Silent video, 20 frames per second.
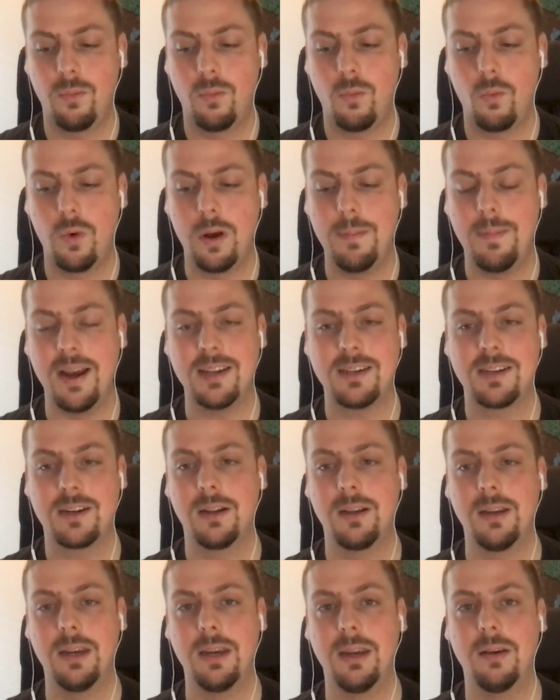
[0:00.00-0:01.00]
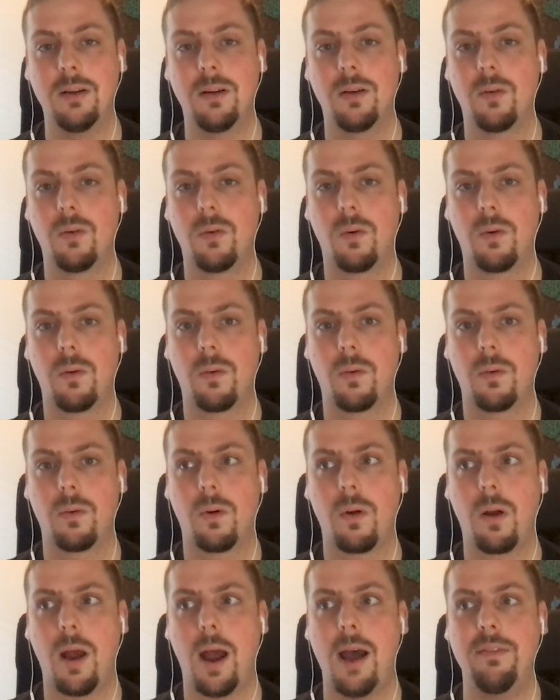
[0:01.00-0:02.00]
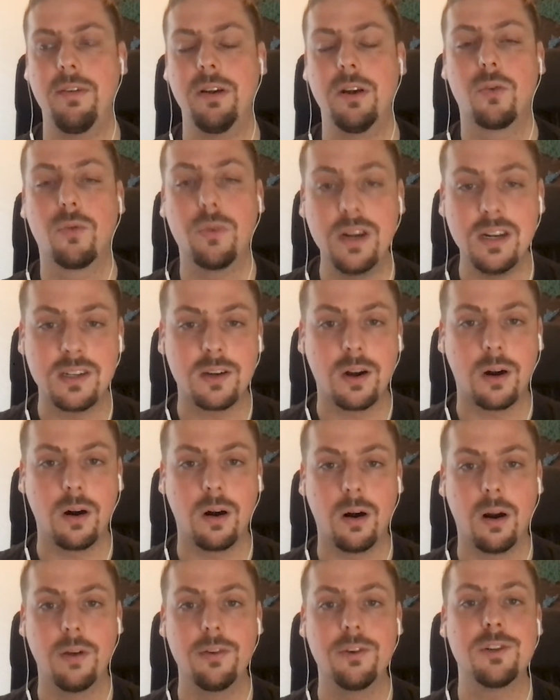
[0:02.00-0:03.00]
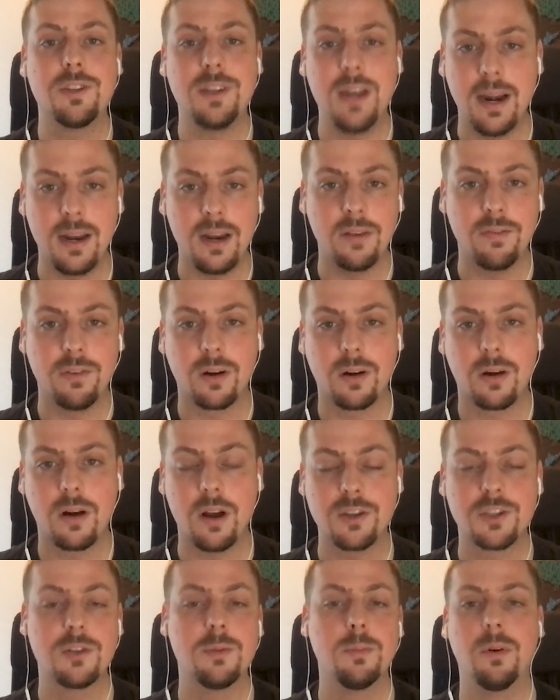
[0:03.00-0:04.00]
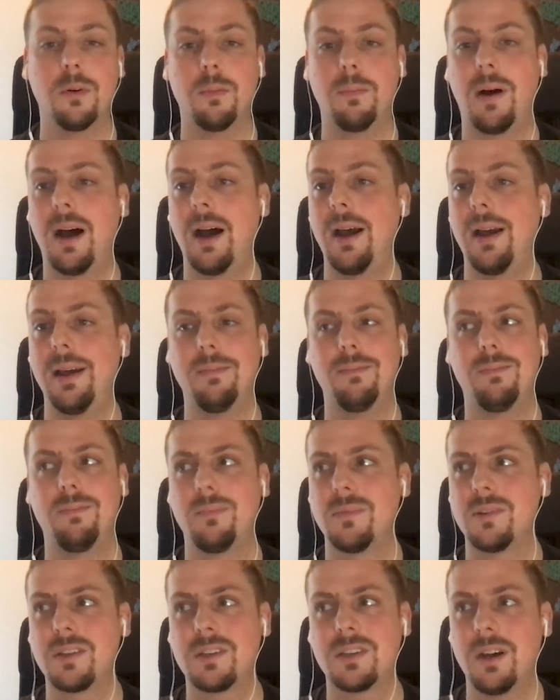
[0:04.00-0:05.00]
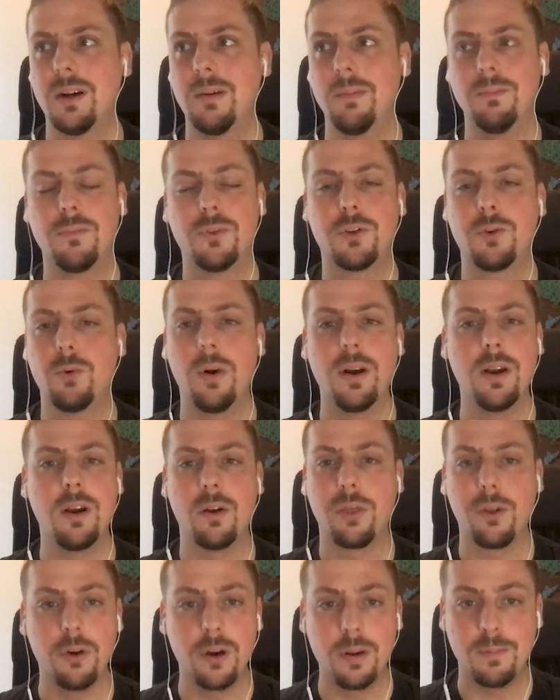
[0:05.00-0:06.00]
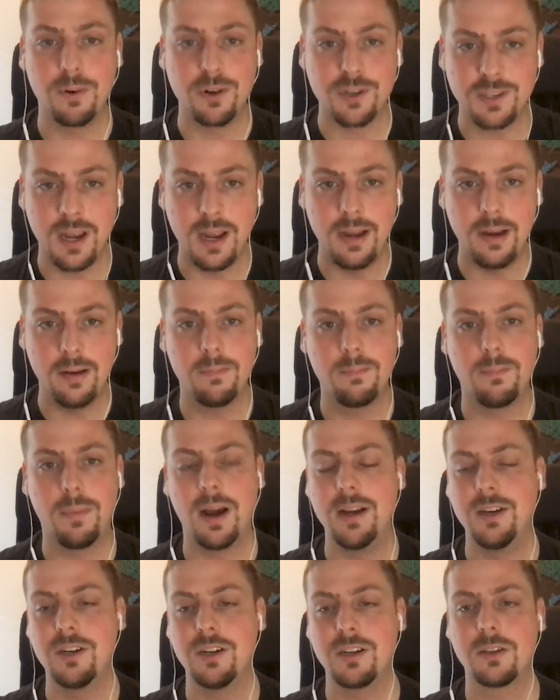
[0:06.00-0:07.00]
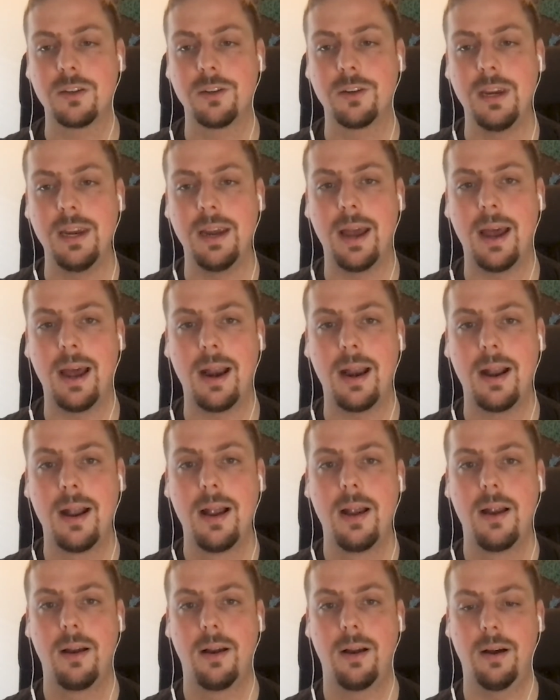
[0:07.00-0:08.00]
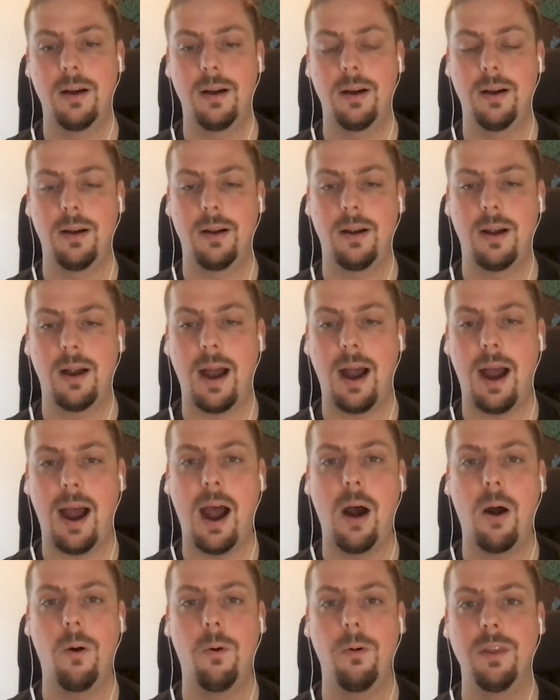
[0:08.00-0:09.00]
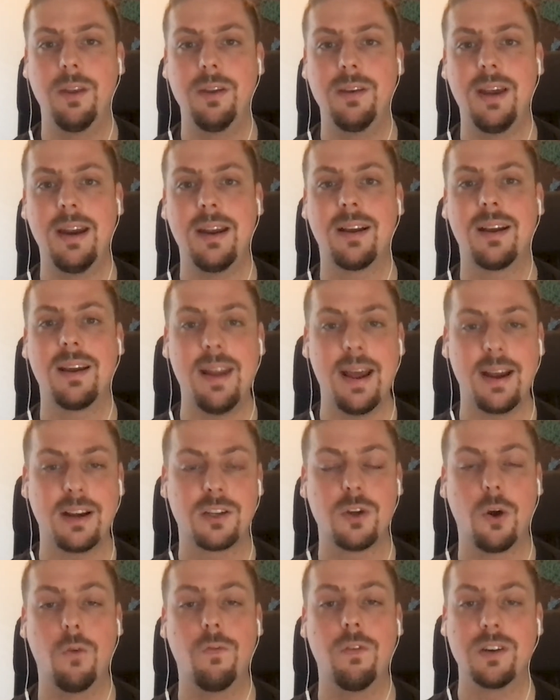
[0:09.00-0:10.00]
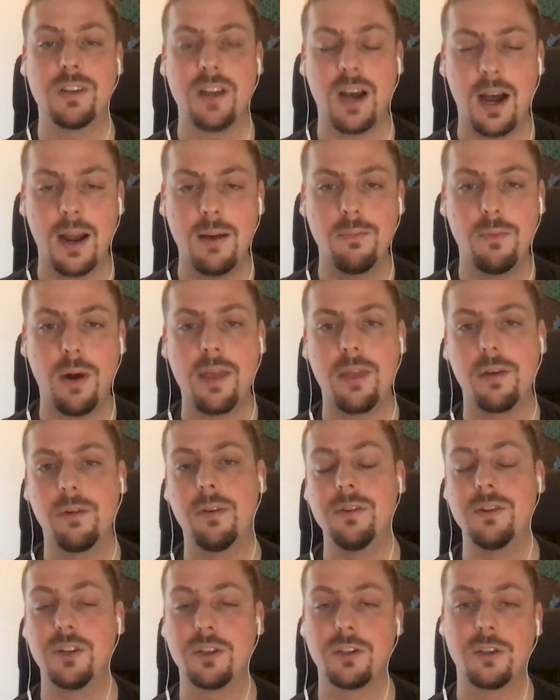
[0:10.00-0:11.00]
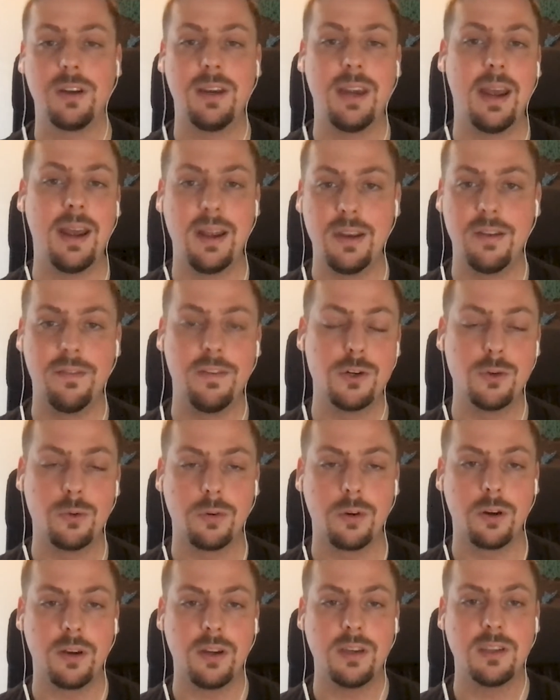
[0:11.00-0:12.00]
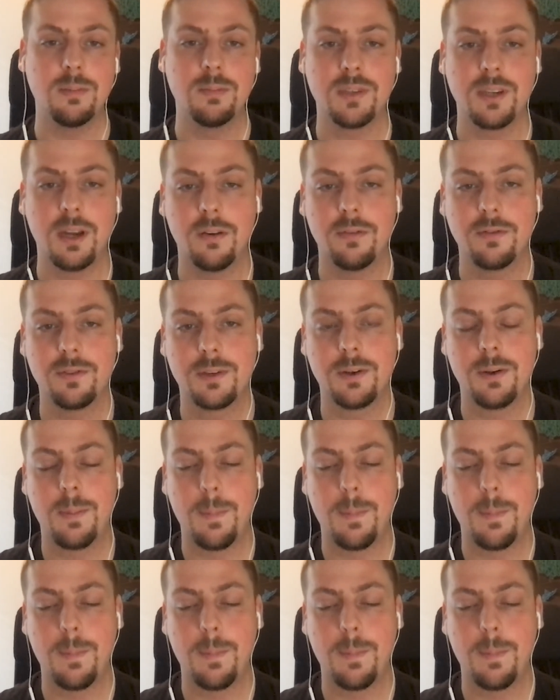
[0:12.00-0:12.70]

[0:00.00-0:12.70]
we basically have increased our understanding of a customer by some 20 or 30% by just looking at how the data connects over time rather than just looking at individual cookies themselves.